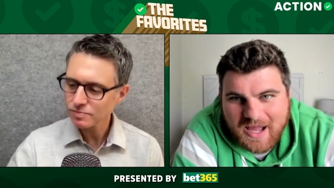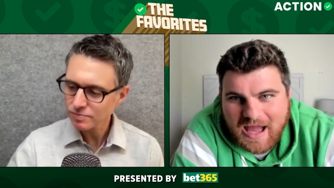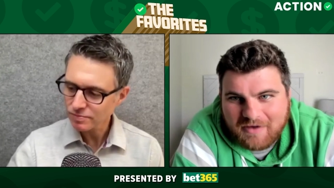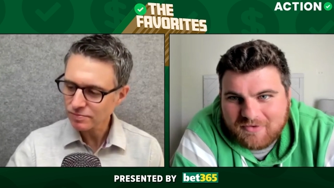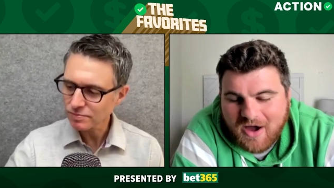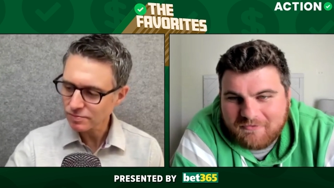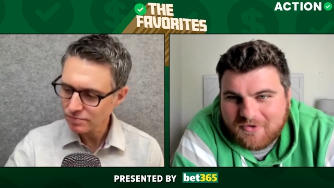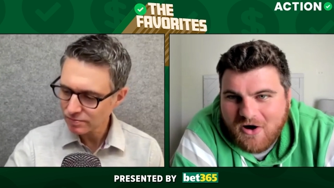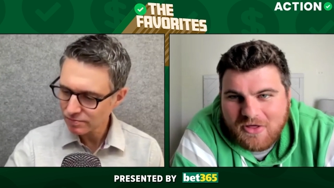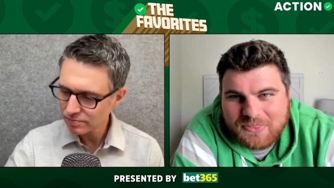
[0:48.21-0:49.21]
Speaker 1: I, have I've
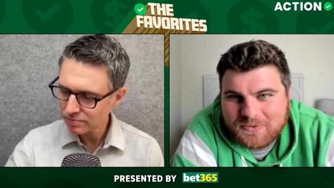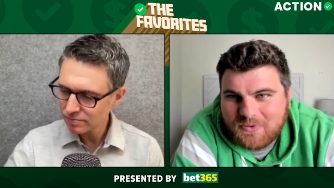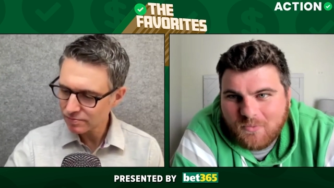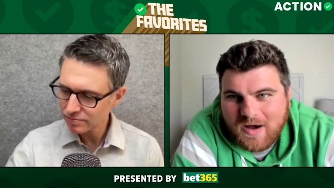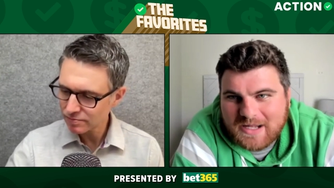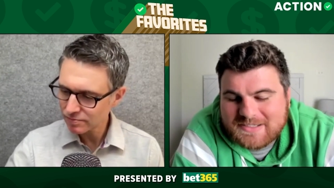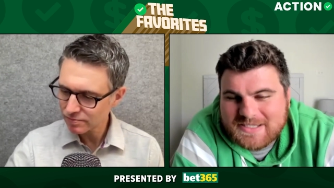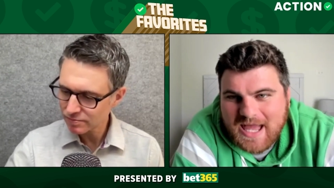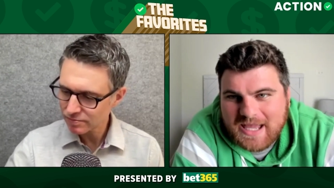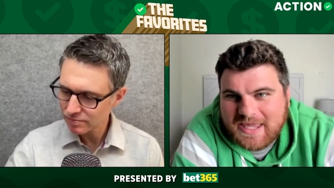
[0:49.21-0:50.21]
gone through and
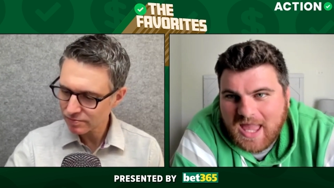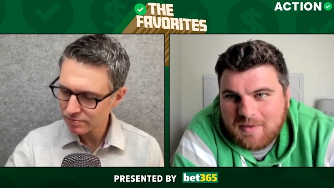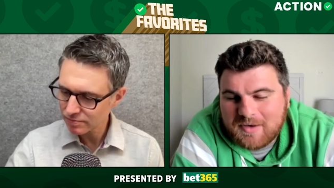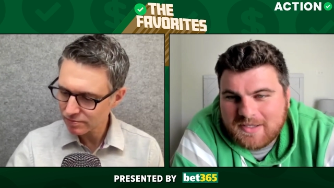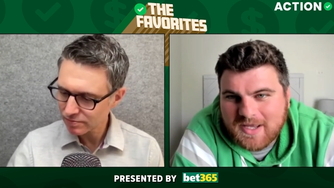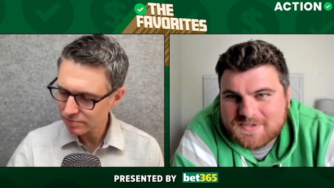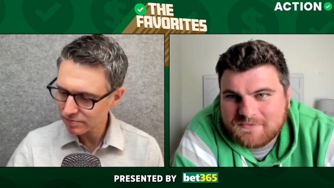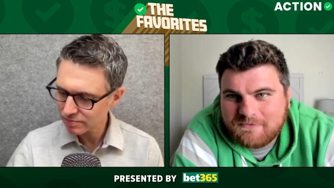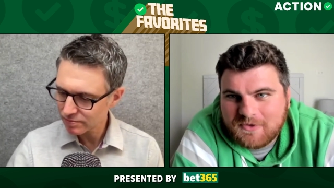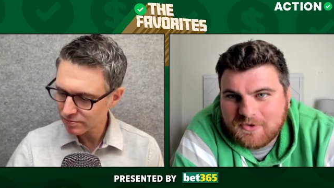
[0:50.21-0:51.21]
watched that game, and it
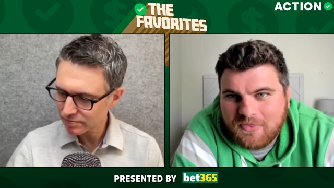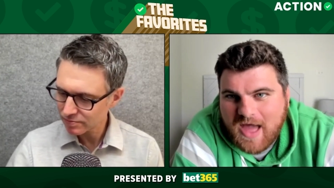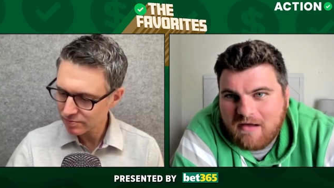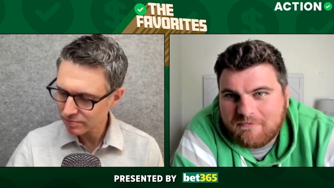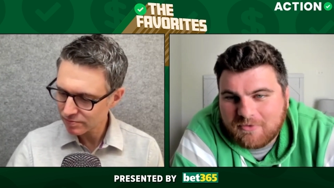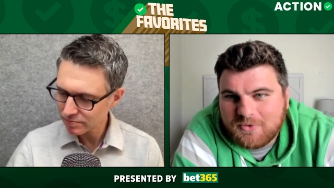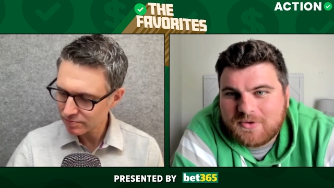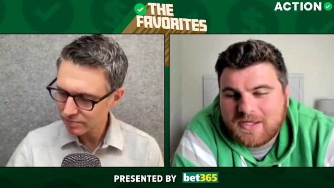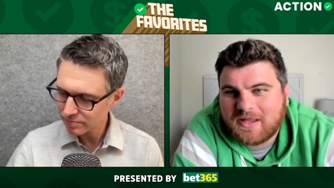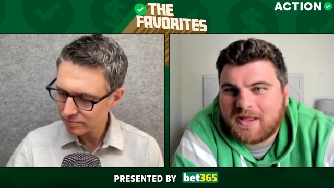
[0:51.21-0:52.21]
doesn't feel that
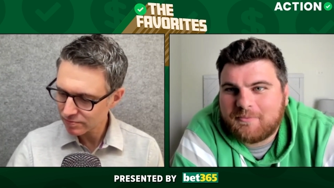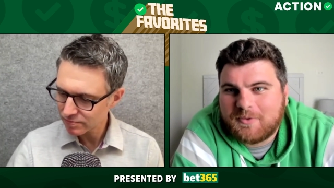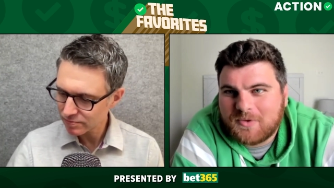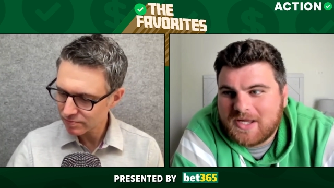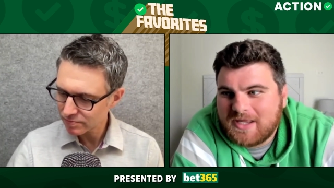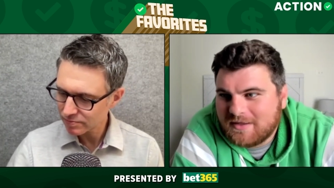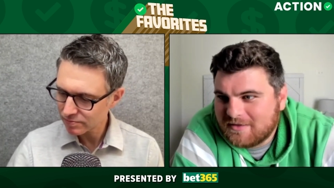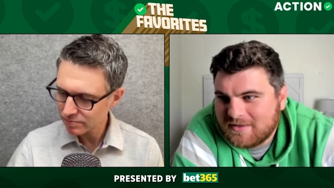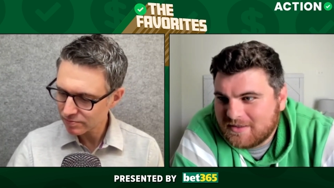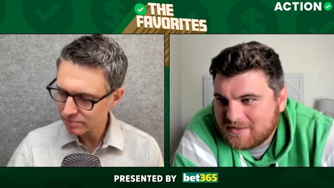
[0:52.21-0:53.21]
fluky. I mean, we
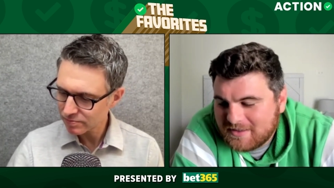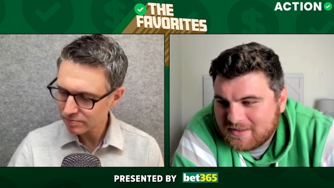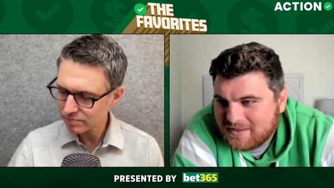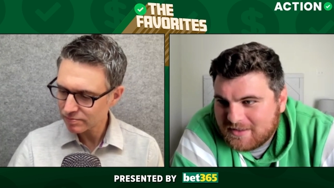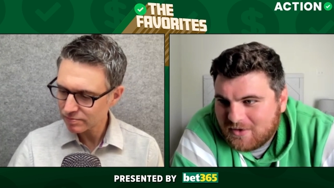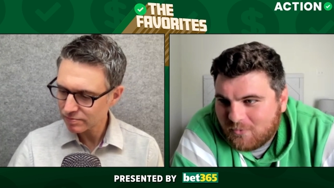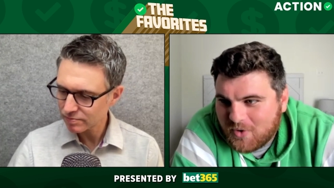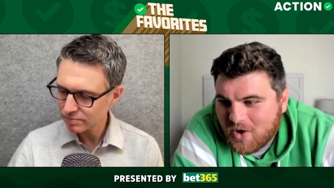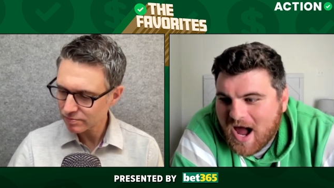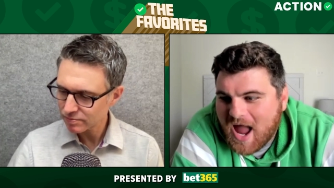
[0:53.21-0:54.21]

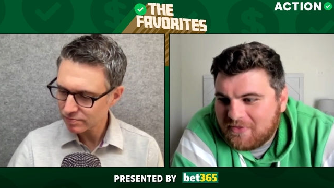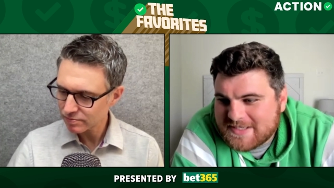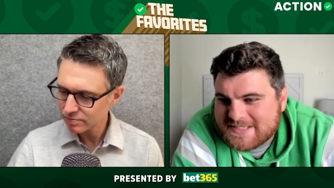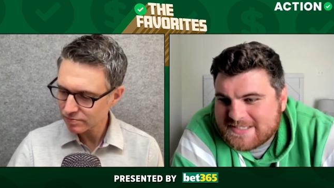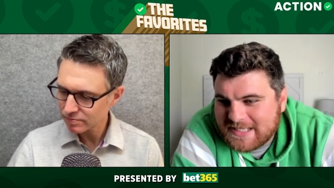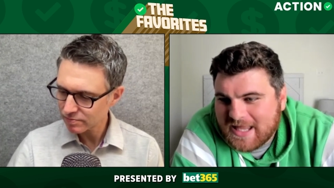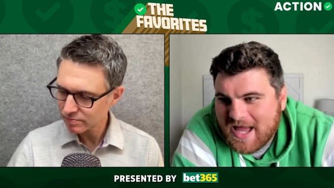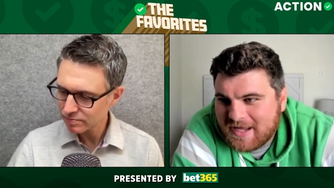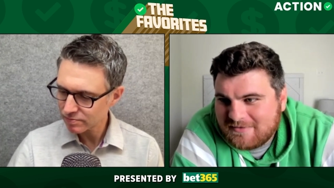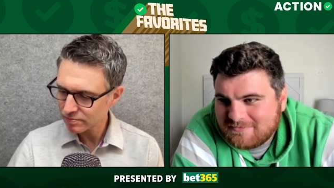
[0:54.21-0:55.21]
we were high on this D
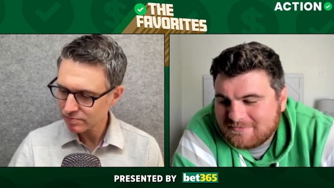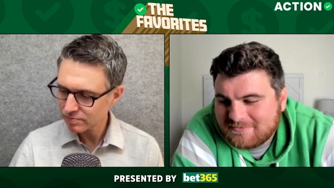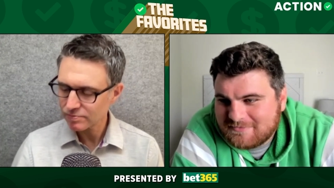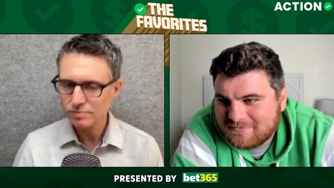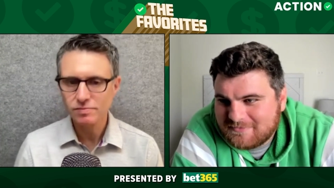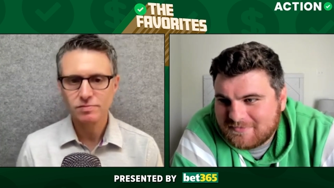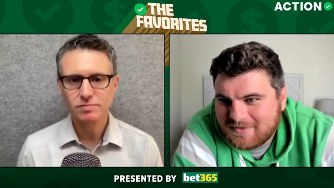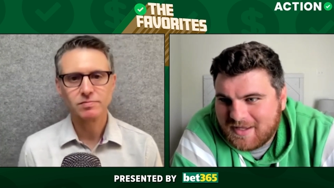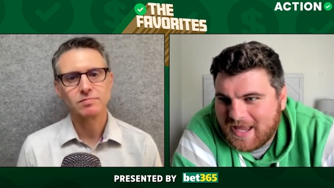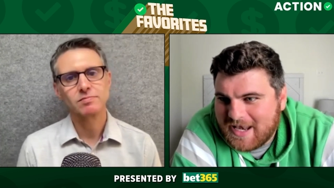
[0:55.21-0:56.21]
line,
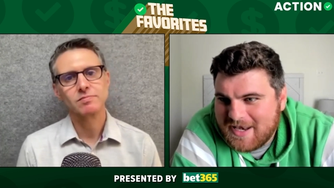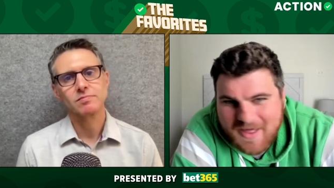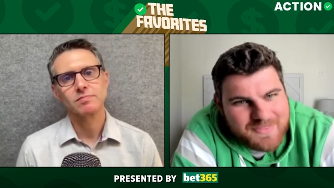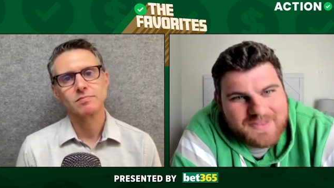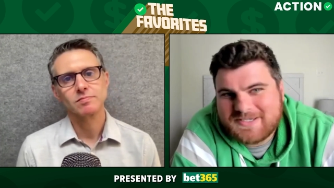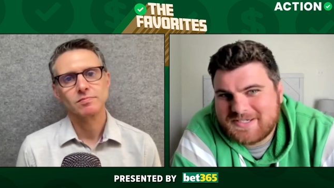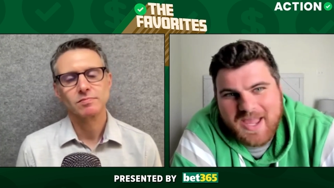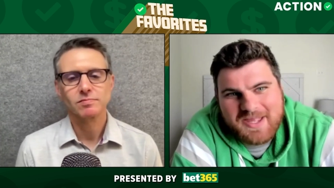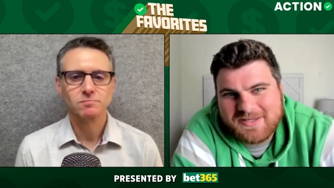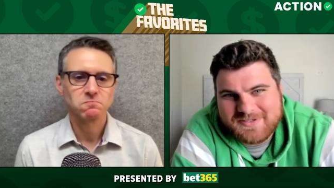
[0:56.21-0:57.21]
and nothing's
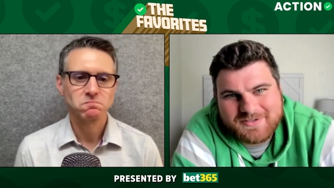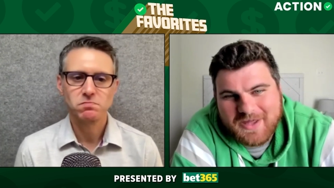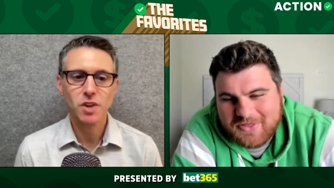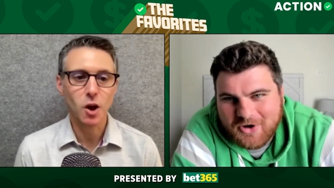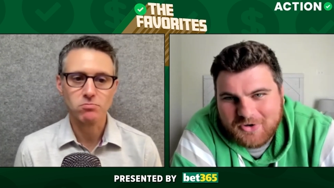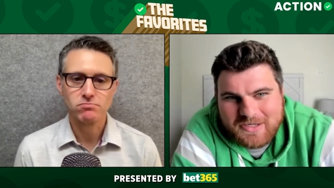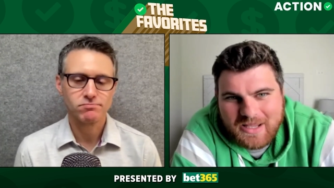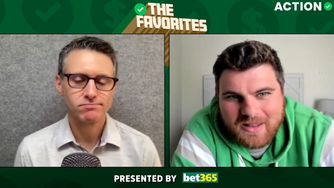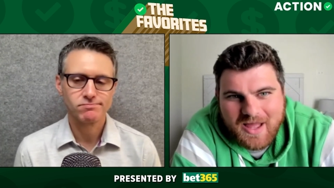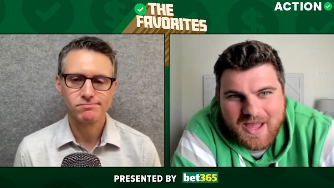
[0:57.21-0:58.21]
changed. Like no. their
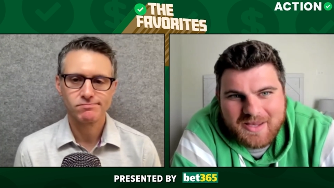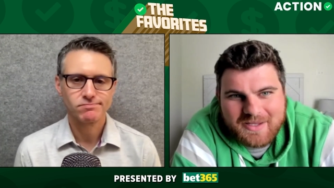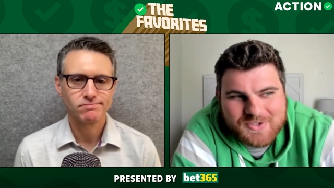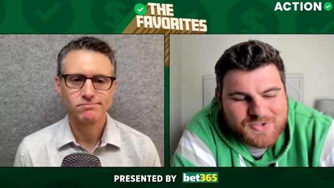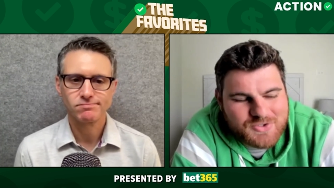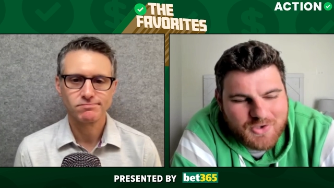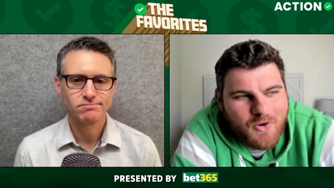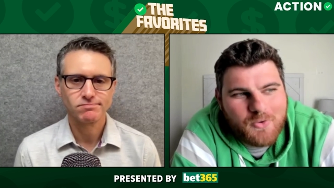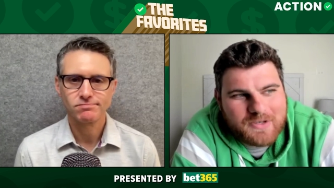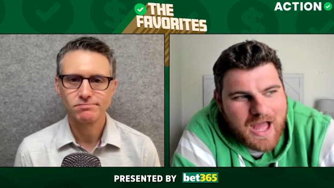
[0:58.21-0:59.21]
D line is
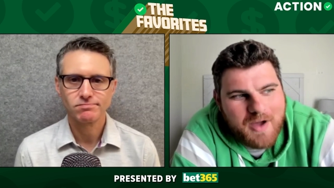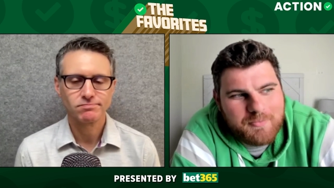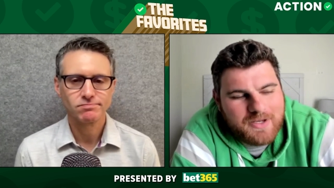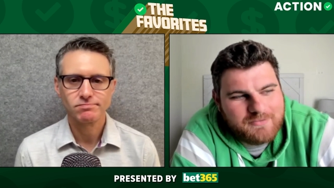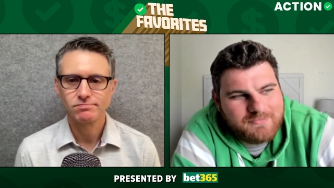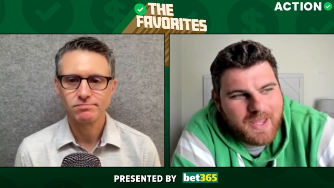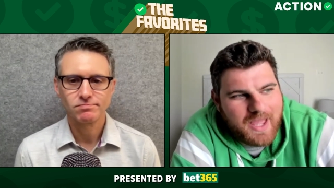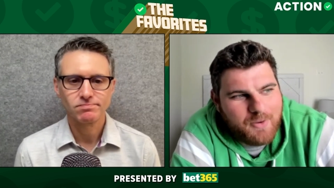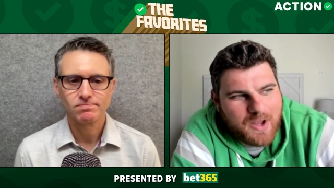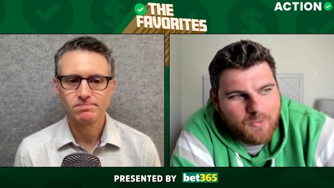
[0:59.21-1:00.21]
so dominant.
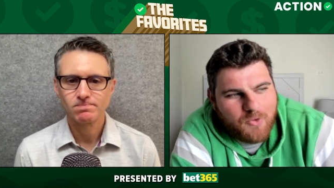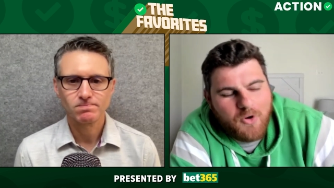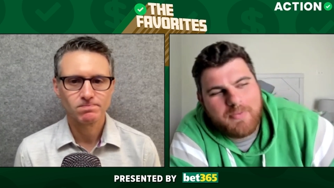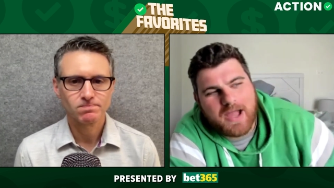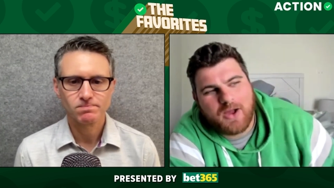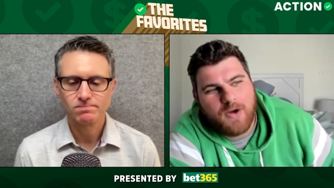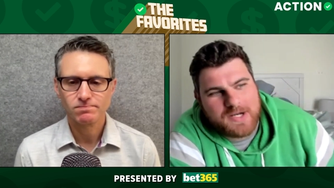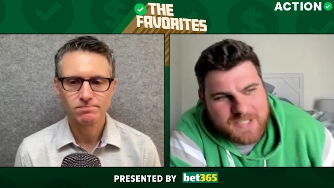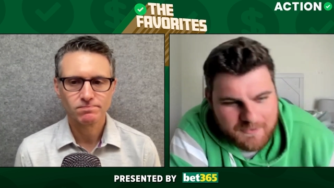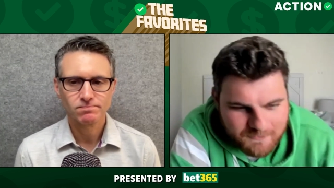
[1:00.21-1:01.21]
And when I go back and
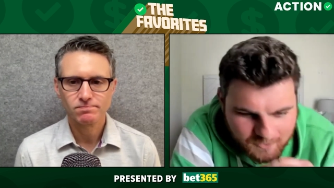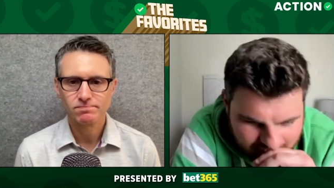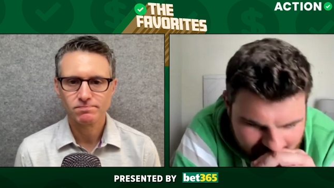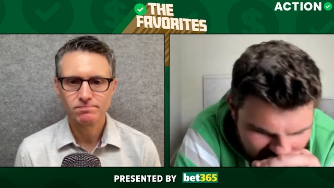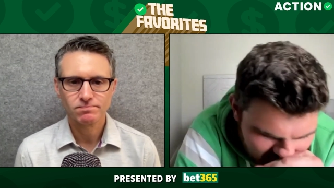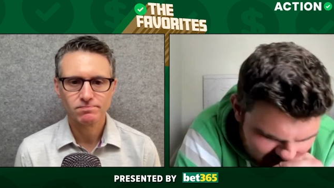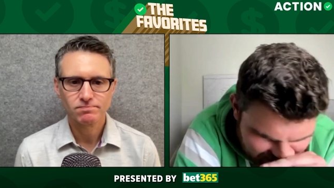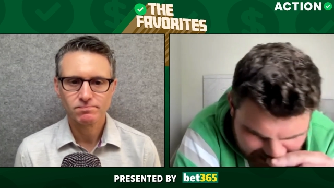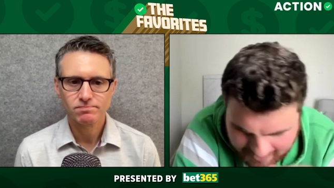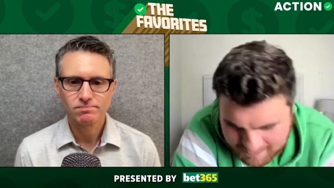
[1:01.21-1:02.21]
watch that
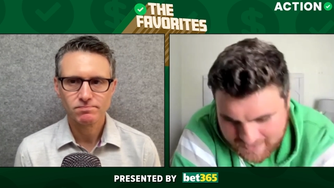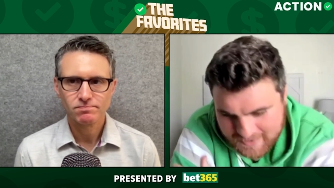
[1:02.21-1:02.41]
49ers game,